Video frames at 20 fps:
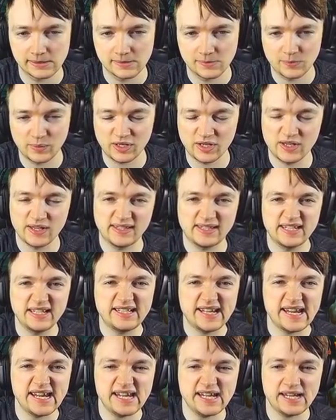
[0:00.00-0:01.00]
Because he
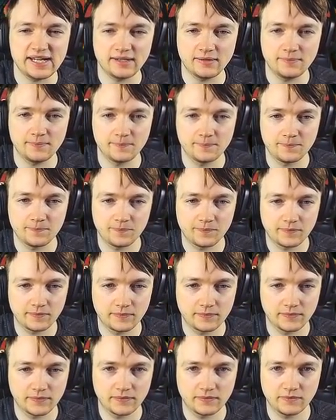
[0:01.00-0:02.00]
did.
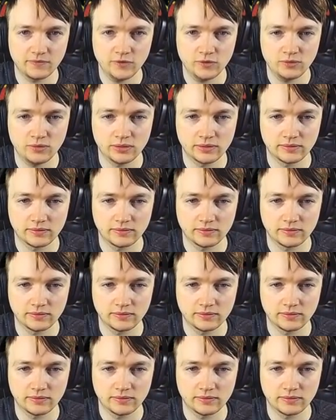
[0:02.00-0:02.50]
Phew.